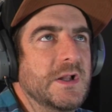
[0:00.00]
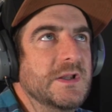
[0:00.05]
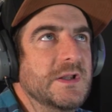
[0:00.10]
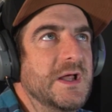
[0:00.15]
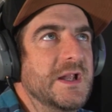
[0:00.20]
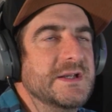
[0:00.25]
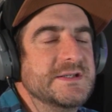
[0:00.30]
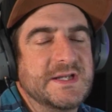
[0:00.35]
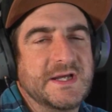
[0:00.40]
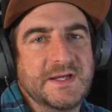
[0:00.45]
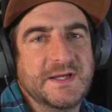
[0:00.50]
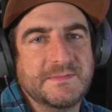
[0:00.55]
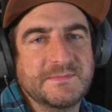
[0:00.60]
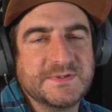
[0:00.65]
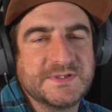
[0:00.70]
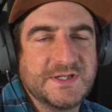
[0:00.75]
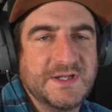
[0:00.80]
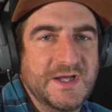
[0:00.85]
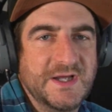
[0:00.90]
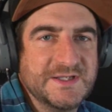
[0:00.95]
lot of
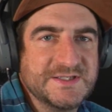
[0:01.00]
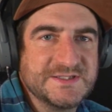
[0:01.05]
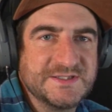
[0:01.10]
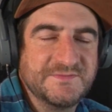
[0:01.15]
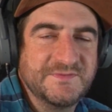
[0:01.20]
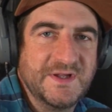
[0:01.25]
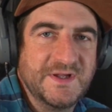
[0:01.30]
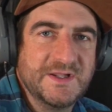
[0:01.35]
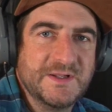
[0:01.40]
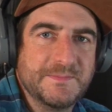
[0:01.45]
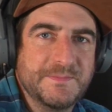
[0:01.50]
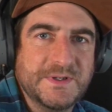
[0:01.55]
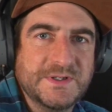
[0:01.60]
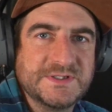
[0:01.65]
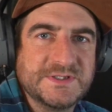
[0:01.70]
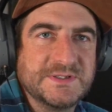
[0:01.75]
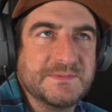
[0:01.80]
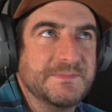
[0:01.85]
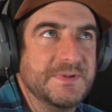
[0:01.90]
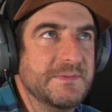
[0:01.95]
times us
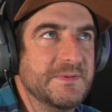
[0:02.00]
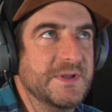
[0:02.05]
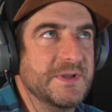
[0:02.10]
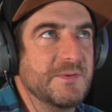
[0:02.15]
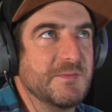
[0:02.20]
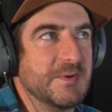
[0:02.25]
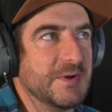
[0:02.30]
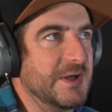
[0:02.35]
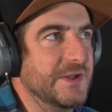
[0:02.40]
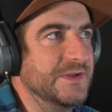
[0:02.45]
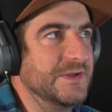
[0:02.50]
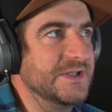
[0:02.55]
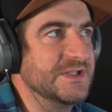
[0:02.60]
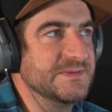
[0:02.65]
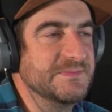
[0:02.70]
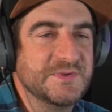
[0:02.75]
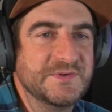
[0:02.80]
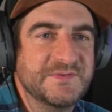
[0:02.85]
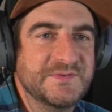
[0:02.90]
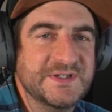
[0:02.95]
developers and people that work on these
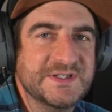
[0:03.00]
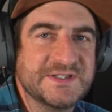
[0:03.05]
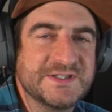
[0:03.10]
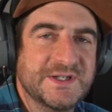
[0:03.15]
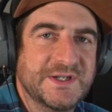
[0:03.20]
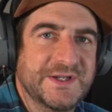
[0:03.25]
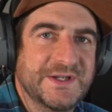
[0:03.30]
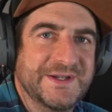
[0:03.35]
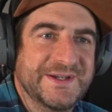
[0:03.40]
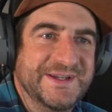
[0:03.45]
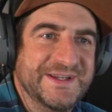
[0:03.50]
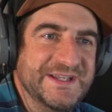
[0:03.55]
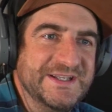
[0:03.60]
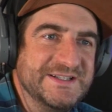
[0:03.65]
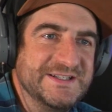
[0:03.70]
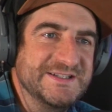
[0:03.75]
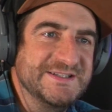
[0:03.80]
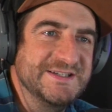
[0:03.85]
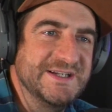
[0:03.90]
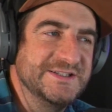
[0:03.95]
movies,
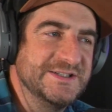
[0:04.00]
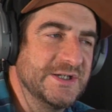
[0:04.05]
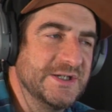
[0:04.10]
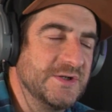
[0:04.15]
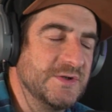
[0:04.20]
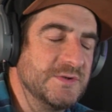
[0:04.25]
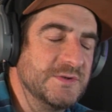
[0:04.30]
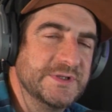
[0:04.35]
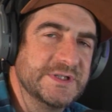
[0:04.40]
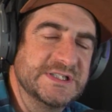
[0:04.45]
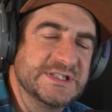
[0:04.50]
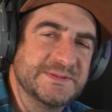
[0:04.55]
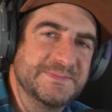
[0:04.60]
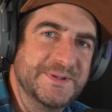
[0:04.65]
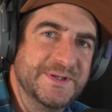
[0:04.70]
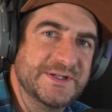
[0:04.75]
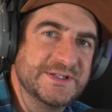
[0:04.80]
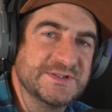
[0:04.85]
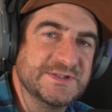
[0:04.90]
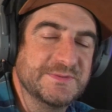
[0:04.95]
it's such a cool
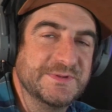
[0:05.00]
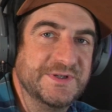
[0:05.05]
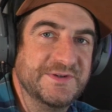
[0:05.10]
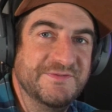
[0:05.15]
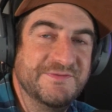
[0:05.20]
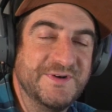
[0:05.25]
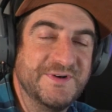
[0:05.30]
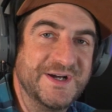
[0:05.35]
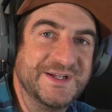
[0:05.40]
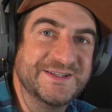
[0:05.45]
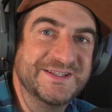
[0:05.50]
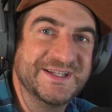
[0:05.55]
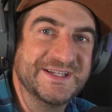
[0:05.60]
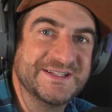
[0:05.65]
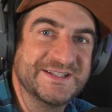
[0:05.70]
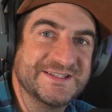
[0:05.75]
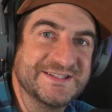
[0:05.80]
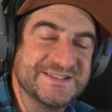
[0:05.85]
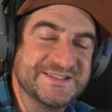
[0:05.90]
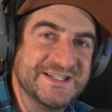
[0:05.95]
experience when you finally
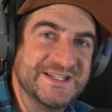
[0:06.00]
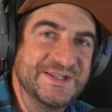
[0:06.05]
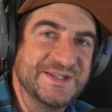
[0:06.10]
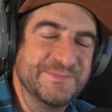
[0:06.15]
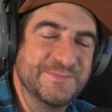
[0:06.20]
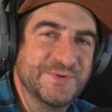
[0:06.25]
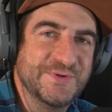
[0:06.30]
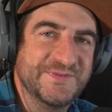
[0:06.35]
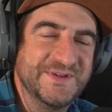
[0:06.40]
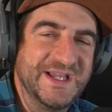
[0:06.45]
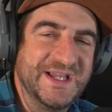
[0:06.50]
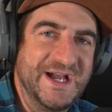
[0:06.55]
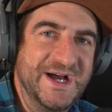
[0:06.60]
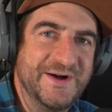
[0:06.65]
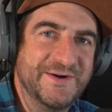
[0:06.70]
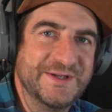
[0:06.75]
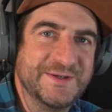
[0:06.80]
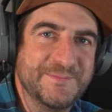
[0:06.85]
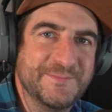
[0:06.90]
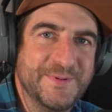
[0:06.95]
get to see the movie
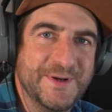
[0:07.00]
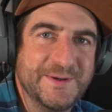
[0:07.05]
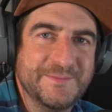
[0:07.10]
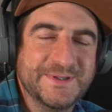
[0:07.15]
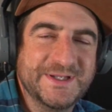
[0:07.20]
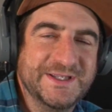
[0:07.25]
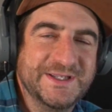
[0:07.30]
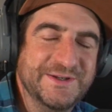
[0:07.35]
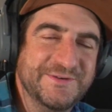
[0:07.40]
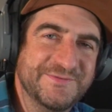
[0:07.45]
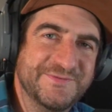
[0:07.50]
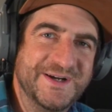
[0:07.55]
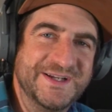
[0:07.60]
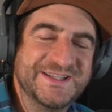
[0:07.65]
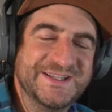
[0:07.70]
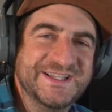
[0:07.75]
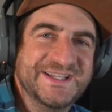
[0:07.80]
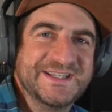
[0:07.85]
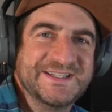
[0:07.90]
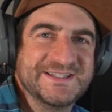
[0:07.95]
out in public. You
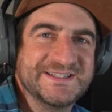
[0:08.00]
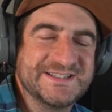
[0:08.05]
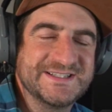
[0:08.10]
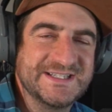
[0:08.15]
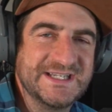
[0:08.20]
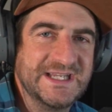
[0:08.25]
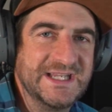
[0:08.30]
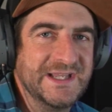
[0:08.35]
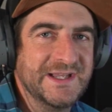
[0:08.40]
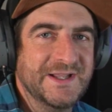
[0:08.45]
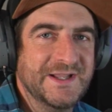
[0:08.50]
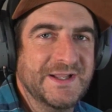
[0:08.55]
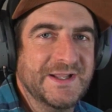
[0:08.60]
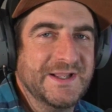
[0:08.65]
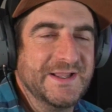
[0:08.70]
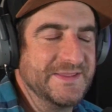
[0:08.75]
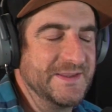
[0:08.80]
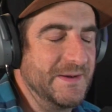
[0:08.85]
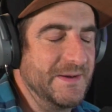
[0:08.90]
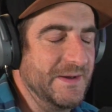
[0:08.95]
finally get to see
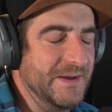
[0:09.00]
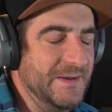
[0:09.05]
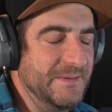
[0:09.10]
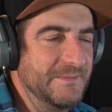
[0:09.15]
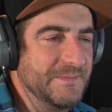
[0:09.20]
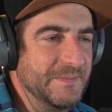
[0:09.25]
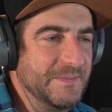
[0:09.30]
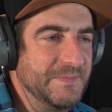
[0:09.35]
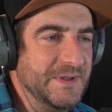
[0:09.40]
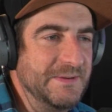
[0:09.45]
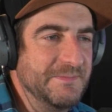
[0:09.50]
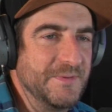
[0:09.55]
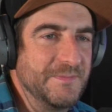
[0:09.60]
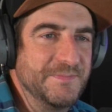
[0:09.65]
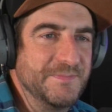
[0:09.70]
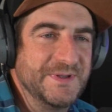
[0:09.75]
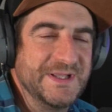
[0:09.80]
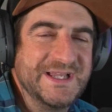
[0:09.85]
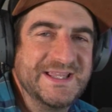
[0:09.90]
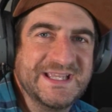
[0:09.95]
the people
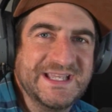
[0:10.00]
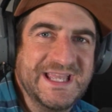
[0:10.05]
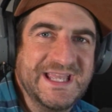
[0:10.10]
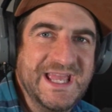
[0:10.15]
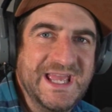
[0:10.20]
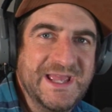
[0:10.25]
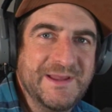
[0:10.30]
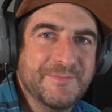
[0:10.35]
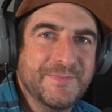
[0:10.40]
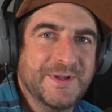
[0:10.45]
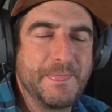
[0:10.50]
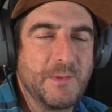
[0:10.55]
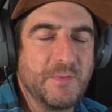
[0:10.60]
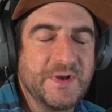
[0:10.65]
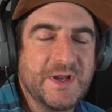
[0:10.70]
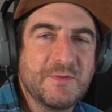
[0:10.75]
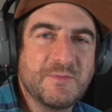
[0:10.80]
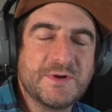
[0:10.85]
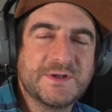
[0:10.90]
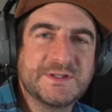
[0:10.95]
play the game. When
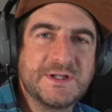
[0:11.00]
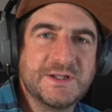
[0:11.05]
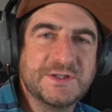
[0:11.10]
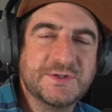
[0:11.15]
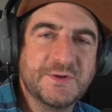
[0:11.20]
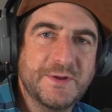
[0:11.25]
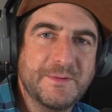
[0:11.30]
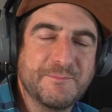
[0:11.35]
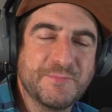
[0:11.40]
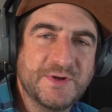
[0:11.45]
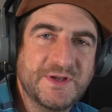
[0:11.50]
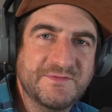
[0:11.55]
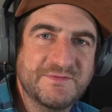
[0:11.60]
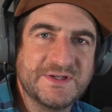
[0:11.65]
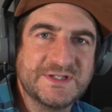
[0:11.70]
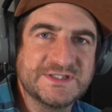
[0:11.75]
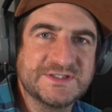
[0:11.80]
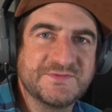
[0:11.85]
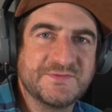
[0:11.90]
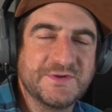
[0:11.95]
I worked on doing
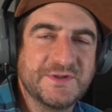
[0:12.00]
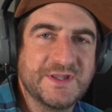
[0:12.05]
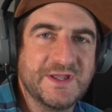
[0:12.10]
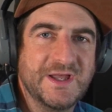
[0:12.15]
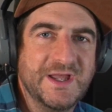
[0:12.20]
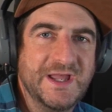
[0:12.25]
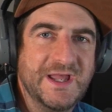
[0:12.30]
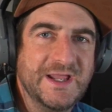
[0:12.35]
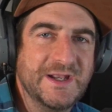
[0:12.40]
previs for the